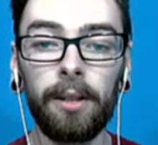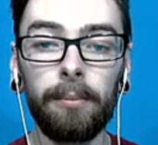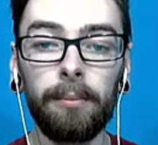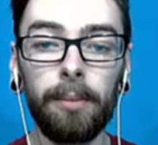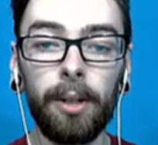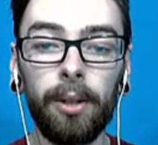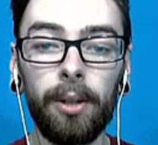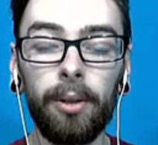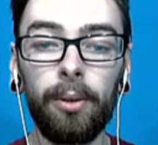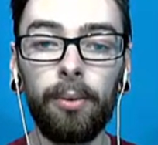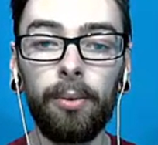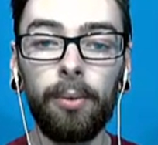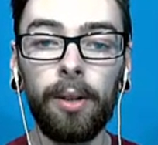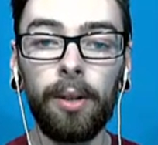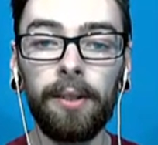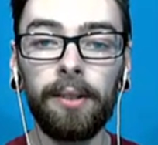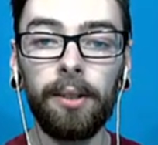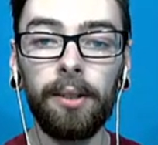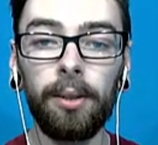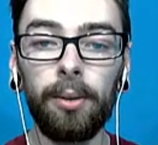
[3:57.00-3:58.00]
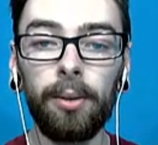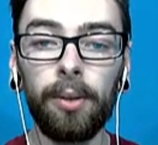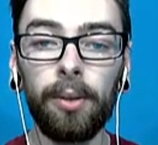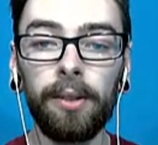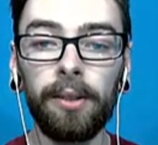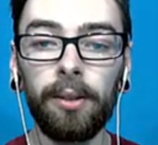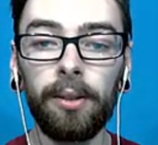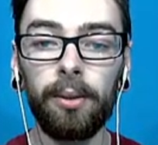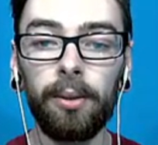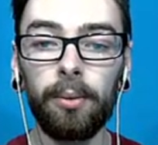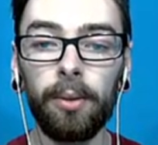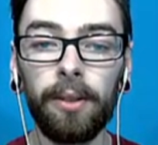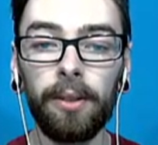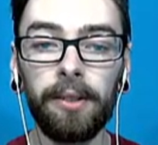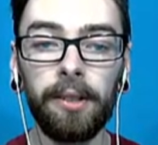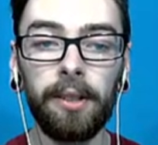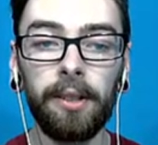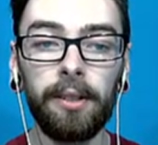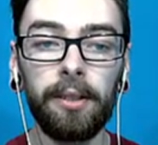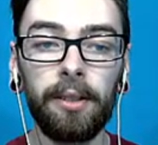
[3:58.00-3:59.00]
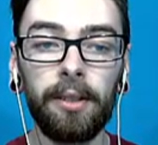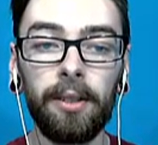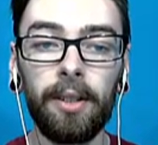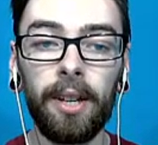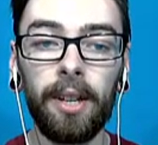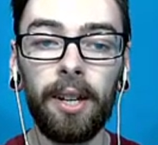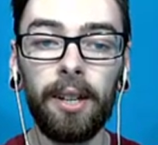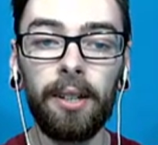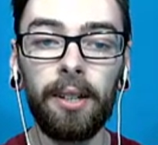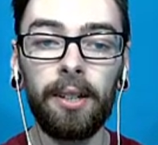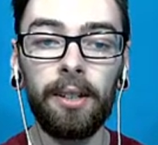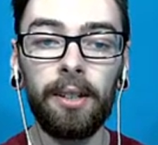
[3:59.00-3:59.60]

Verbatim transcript: But who was it? Who was it? Who was it? Okay.